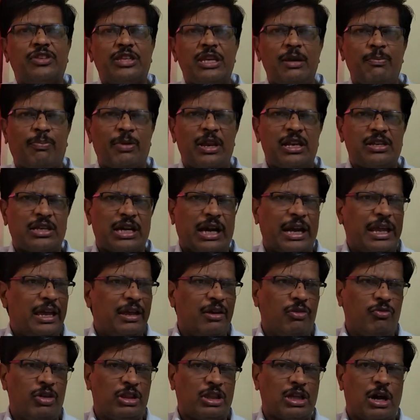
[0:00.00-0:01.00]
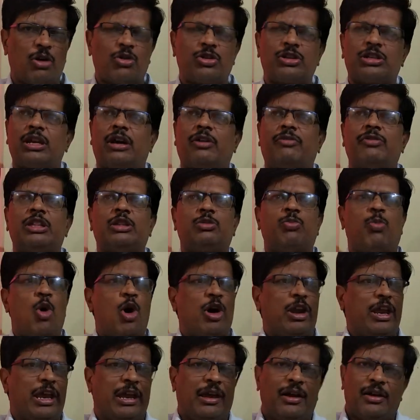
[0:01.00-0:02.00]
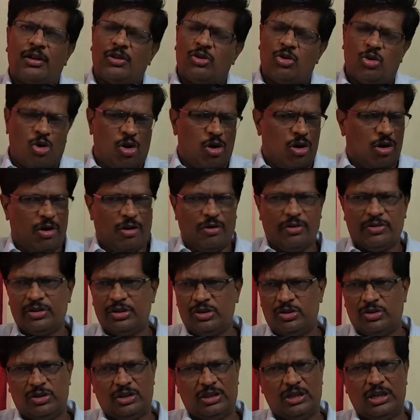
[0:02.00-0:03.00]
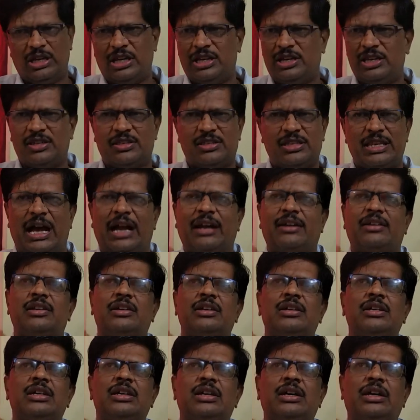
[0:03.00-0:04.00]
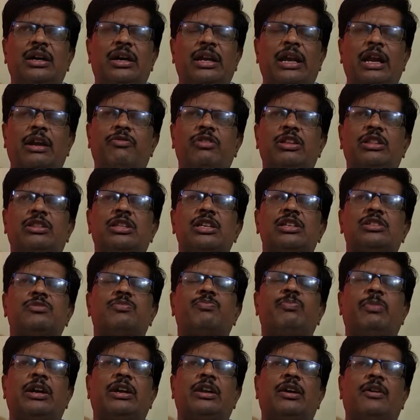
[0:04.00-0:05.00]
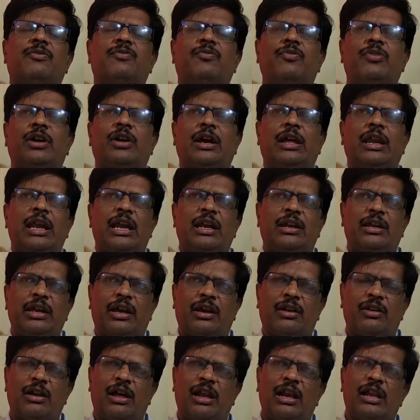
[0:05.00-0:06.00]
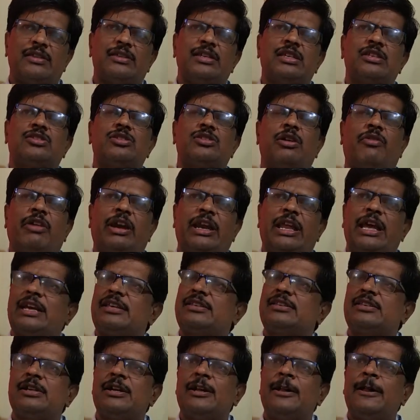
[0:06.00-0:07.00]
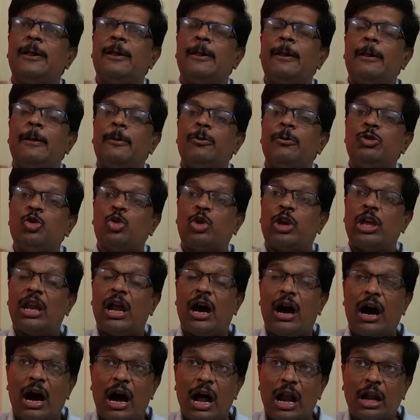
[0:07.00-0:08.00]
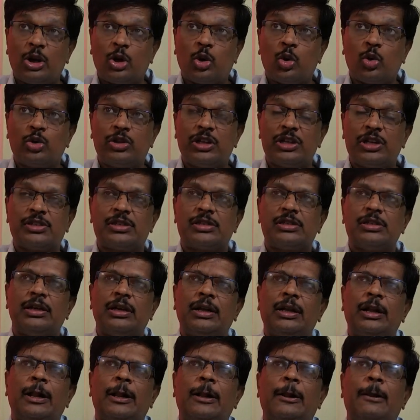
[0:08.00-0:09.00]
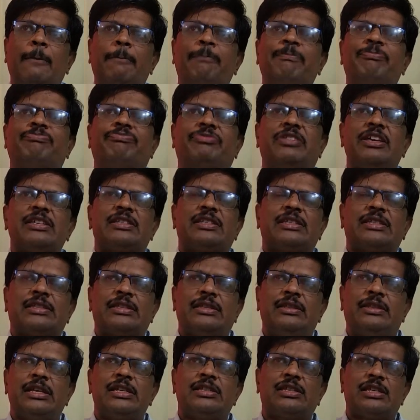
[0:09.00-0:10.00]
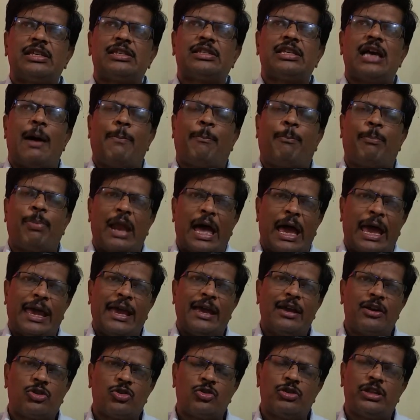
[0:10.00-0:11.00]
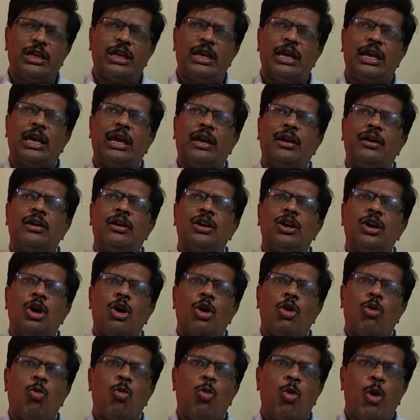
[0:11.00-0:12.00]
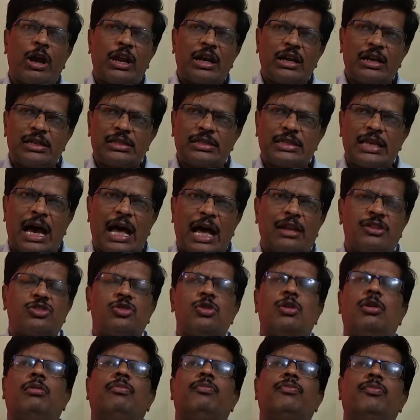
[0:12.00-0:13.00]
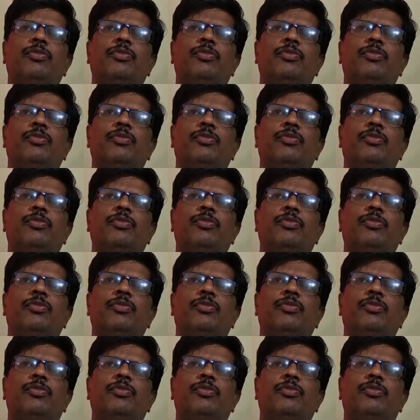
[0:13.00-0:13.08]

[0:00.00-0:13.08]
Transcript: simply studying with boring. No, it is not right. With this much of great technologies nowadays, you can all do this. This is applying to the works also.